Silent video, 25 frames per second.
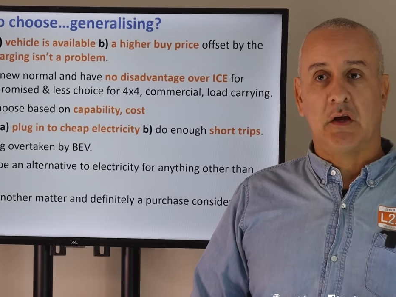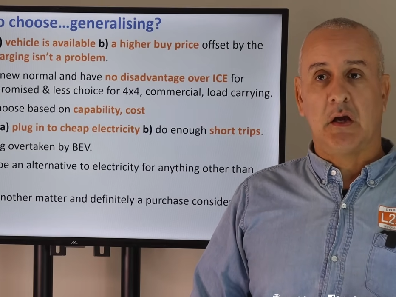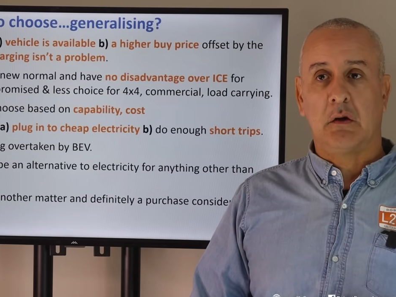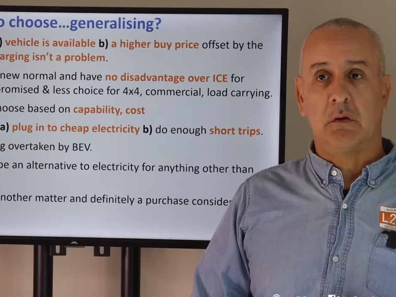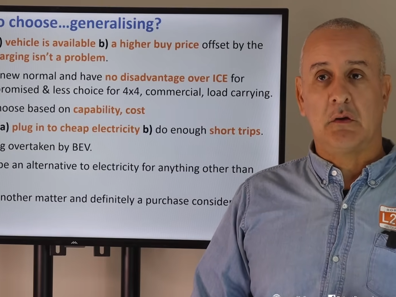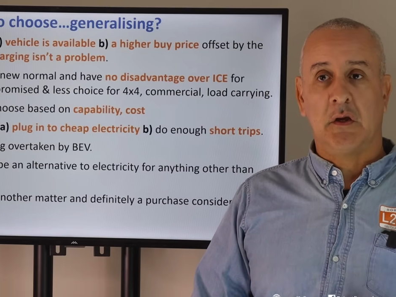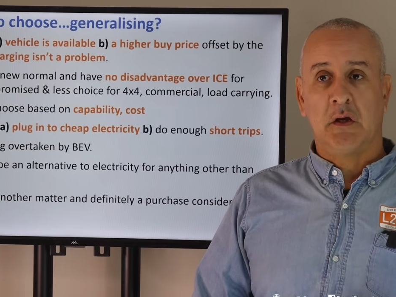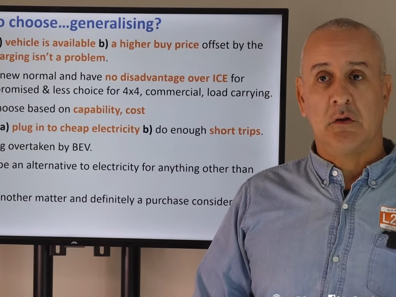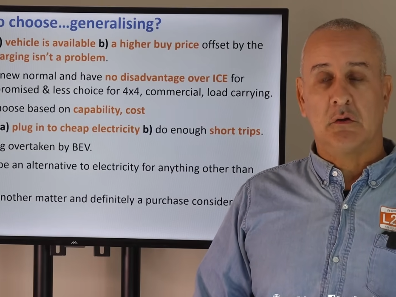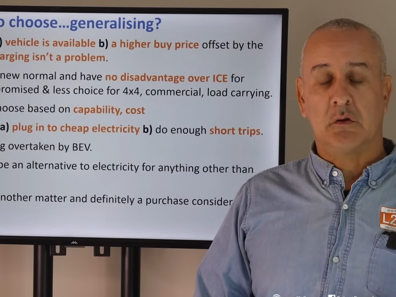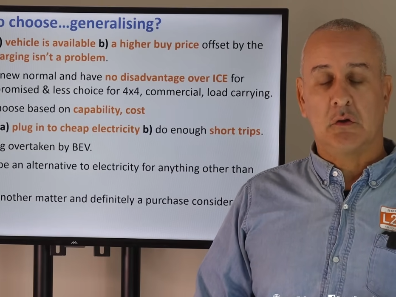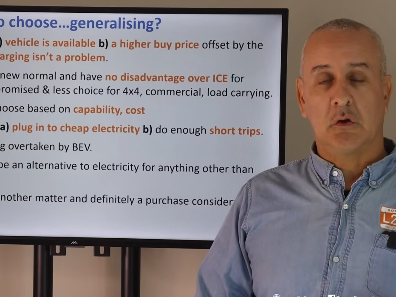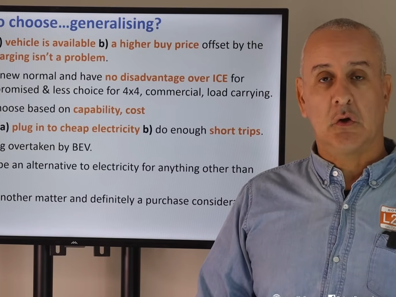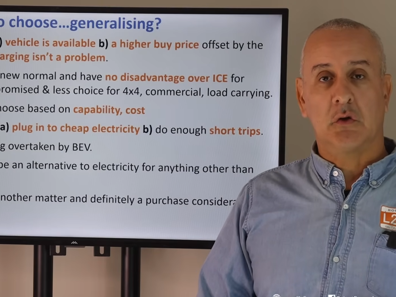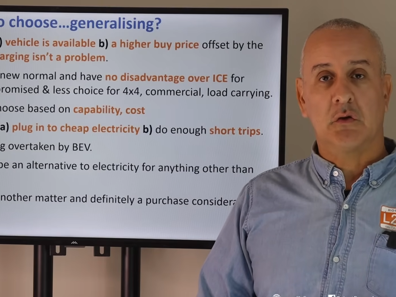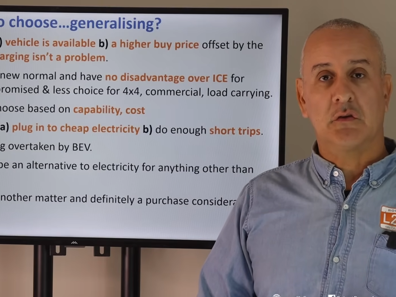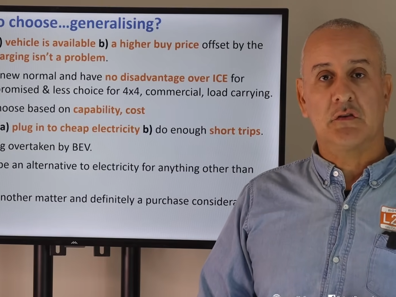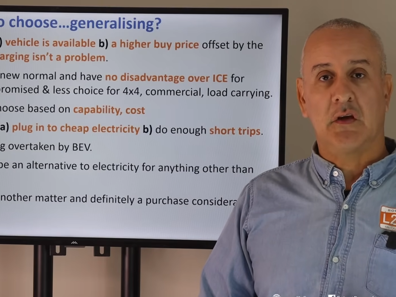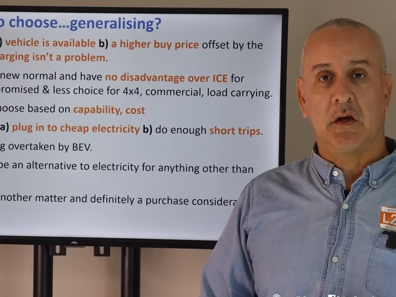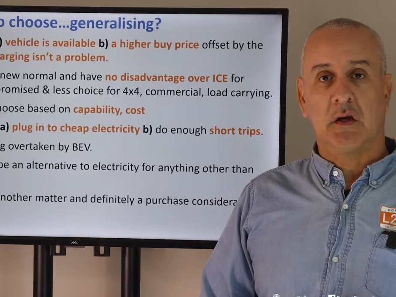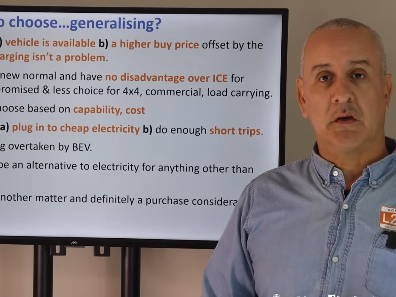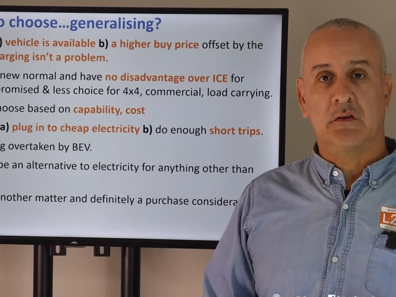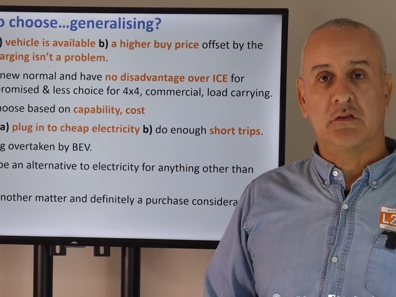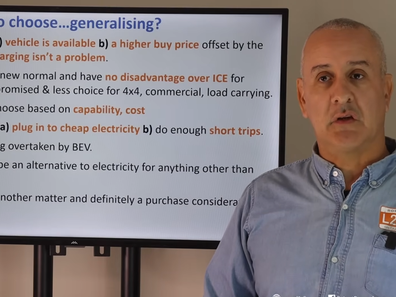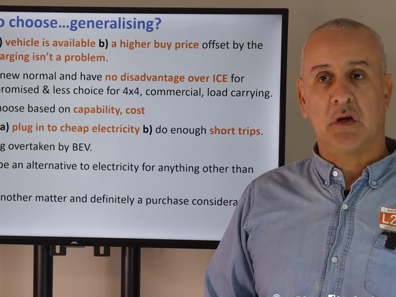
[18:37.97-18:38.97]
that in the
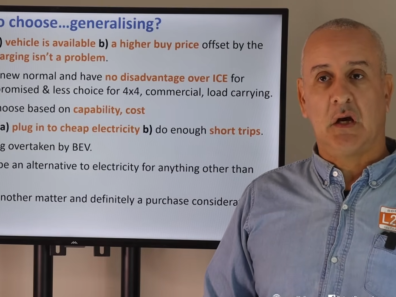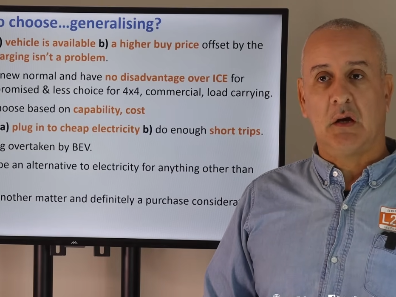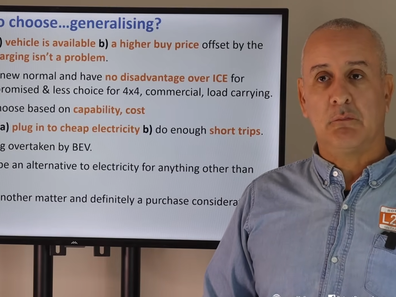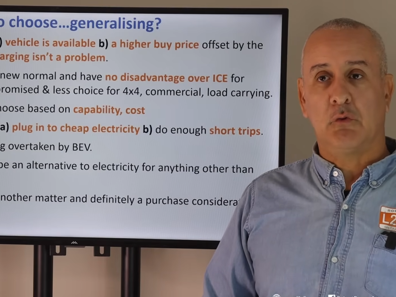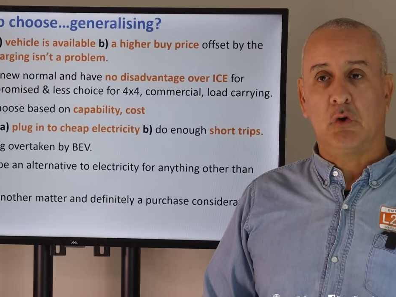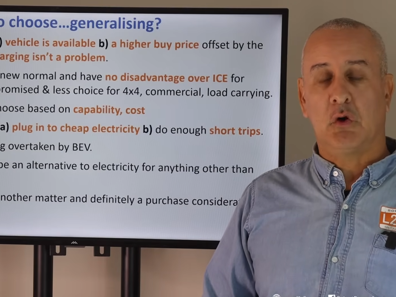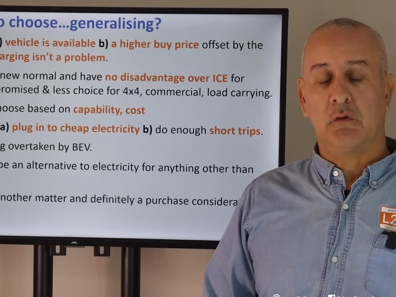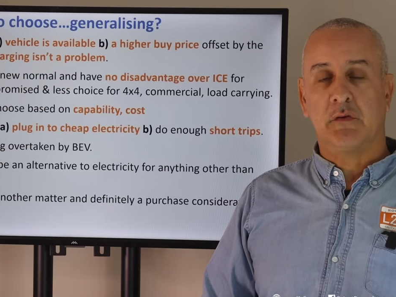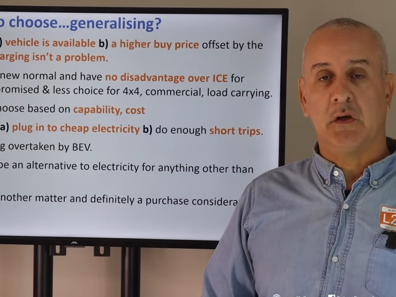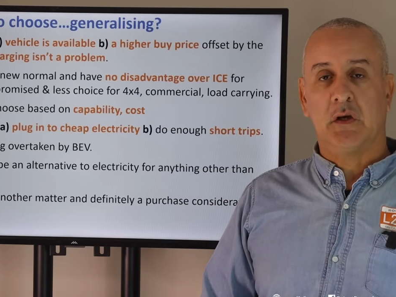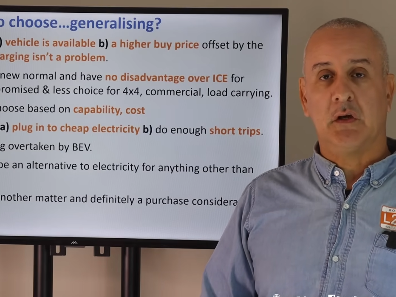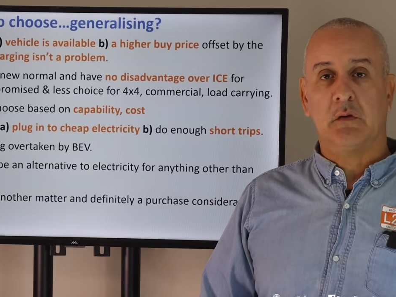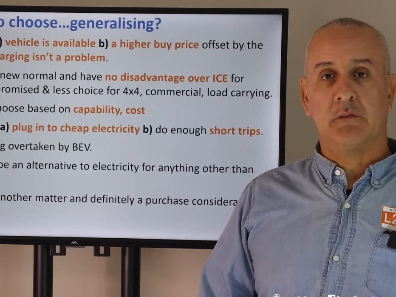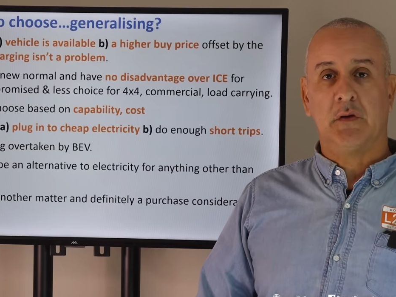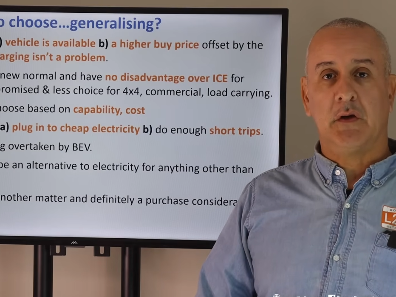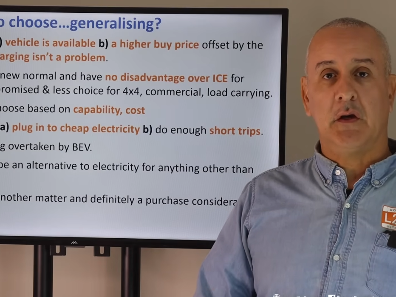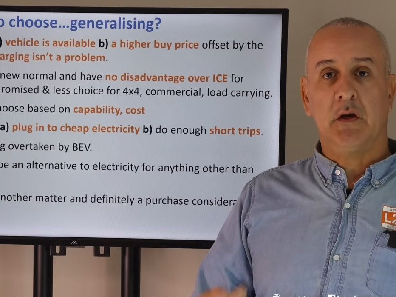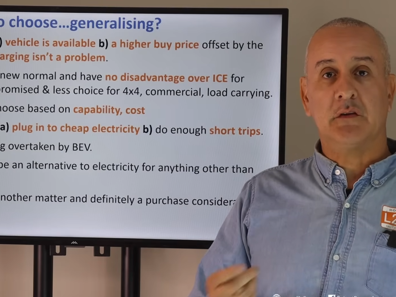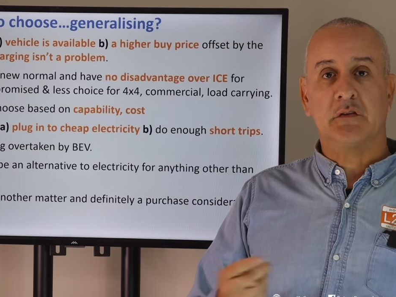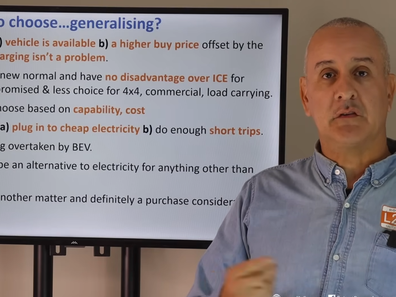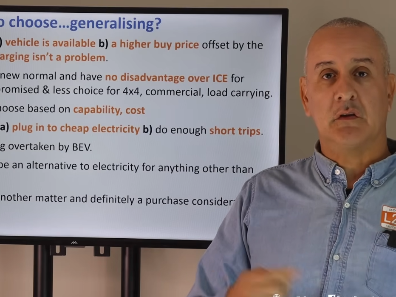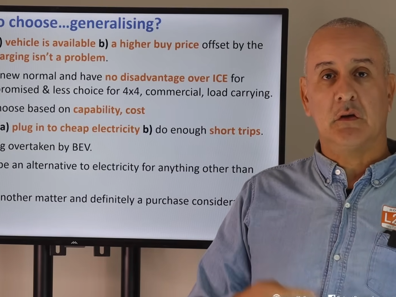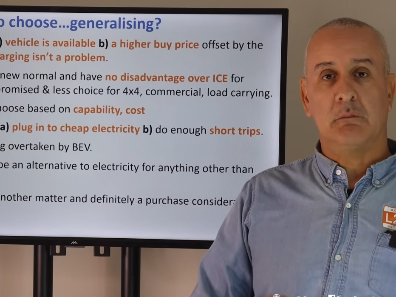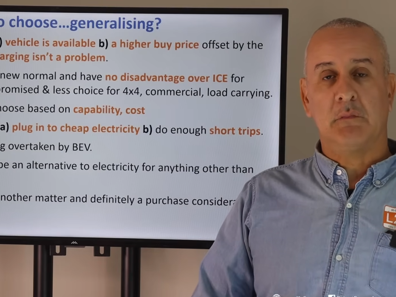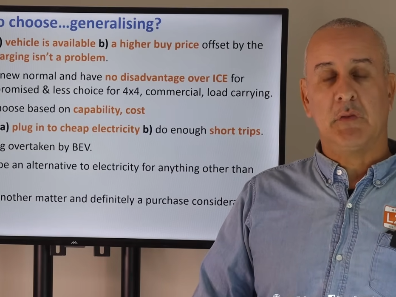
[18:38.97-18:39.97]
context of EVs.